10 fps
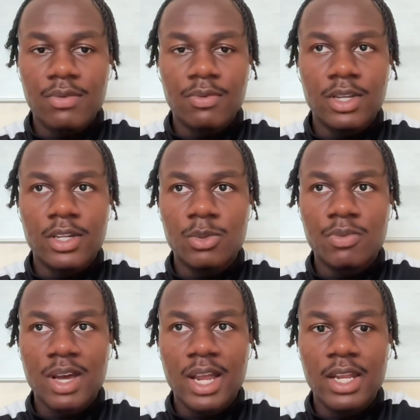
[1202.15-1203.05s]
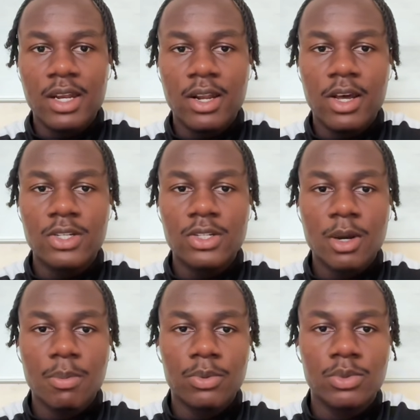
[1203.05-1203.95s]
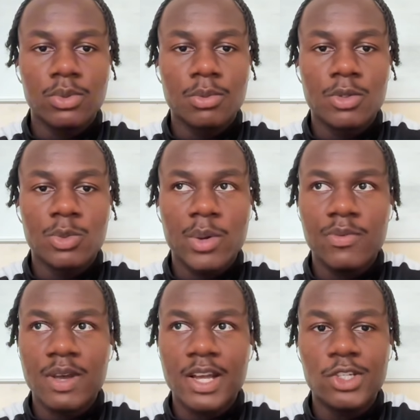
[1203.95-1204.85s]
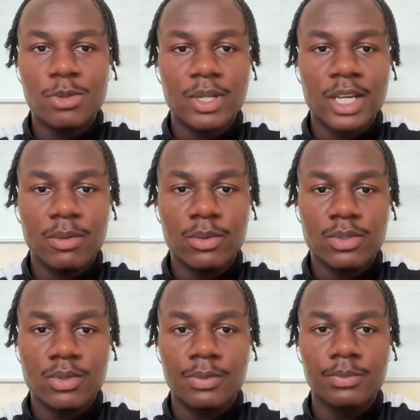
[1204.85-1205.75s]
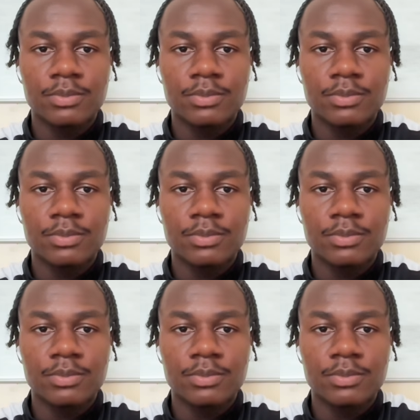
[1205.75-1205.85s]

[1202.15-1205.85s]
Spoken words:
the feelings we've had in the last couple of tournaments where we've actually been able to